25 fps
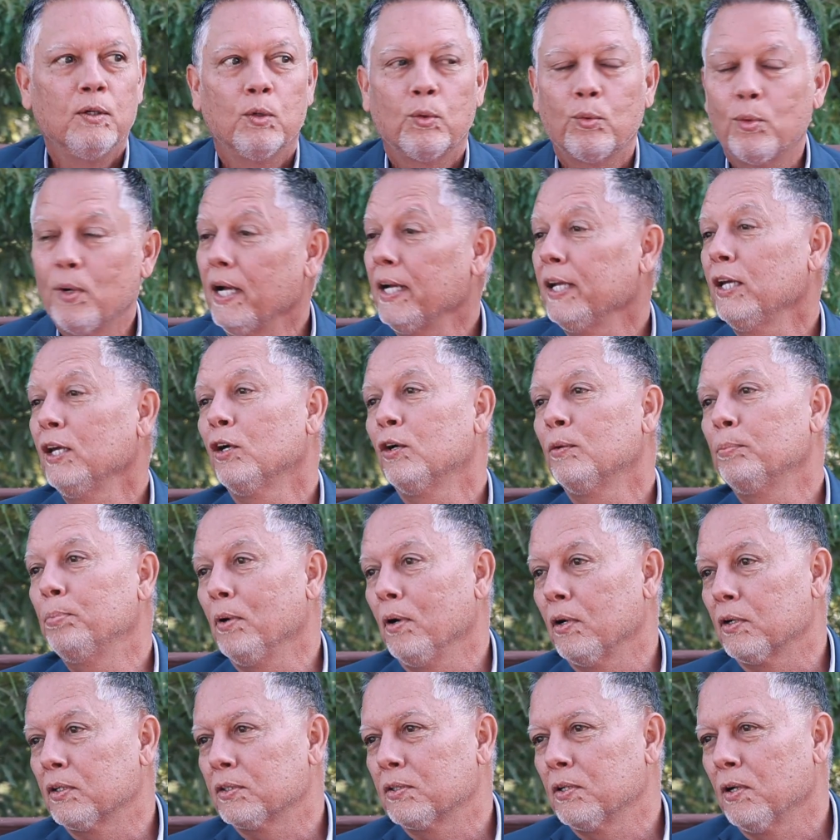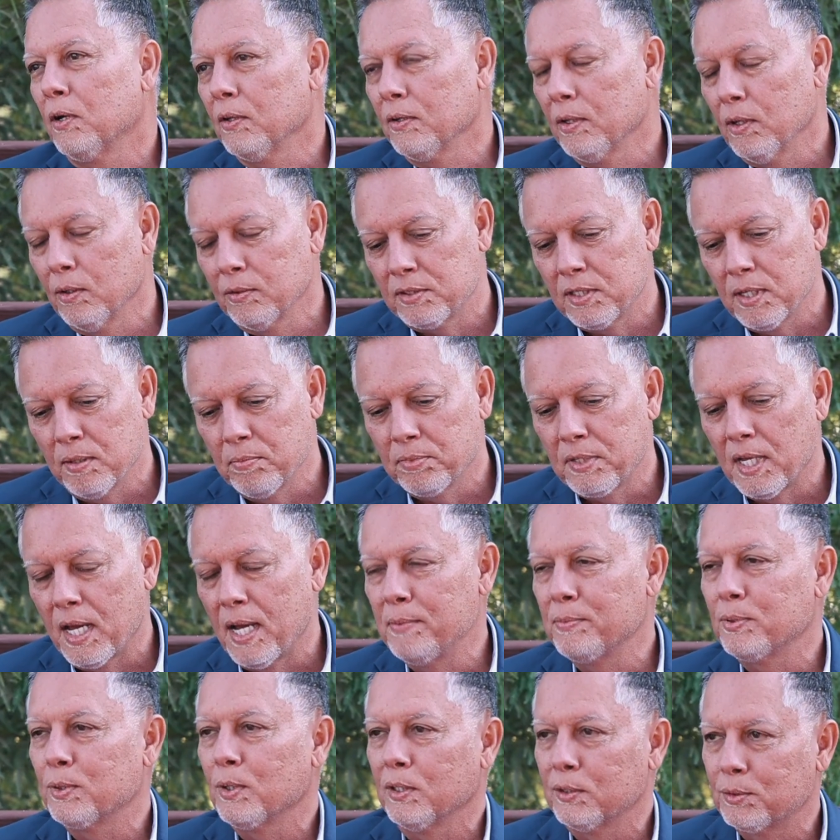Regular books, although
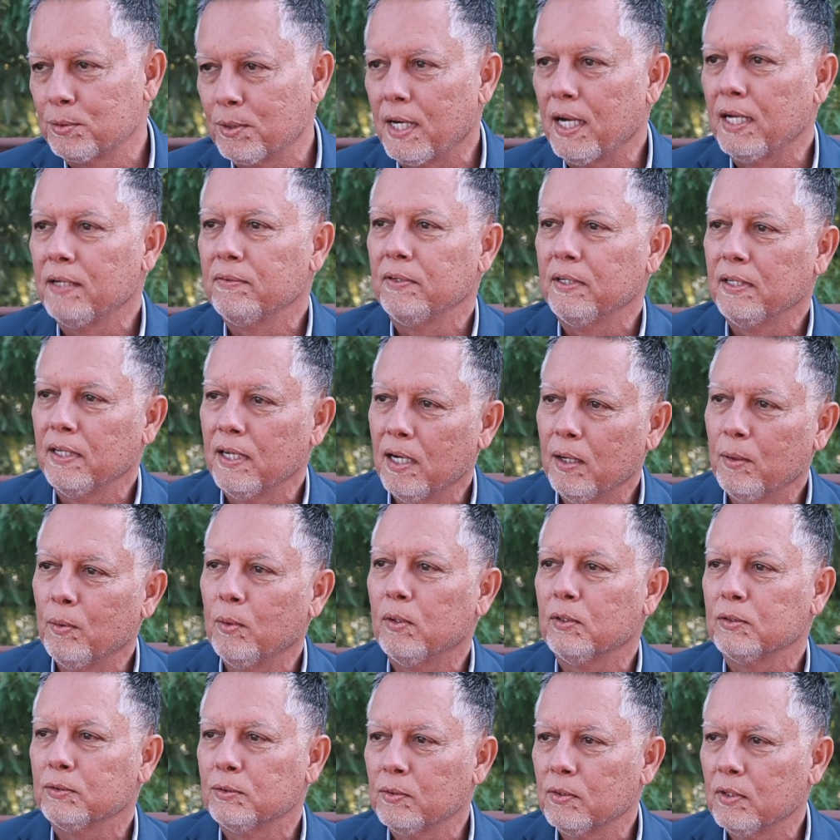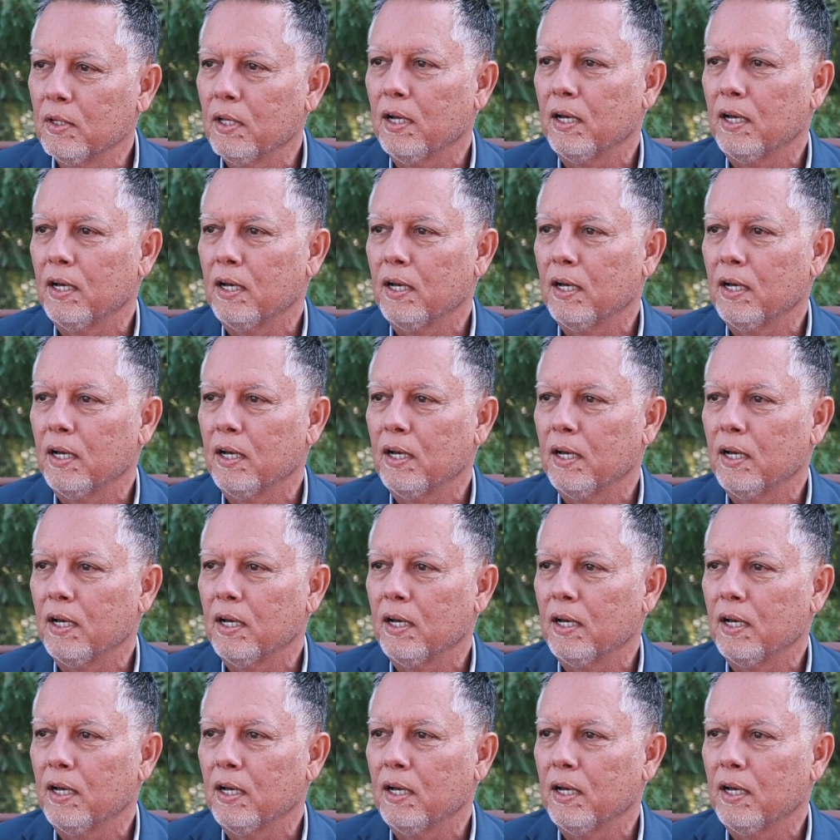sometimes while driving I will do the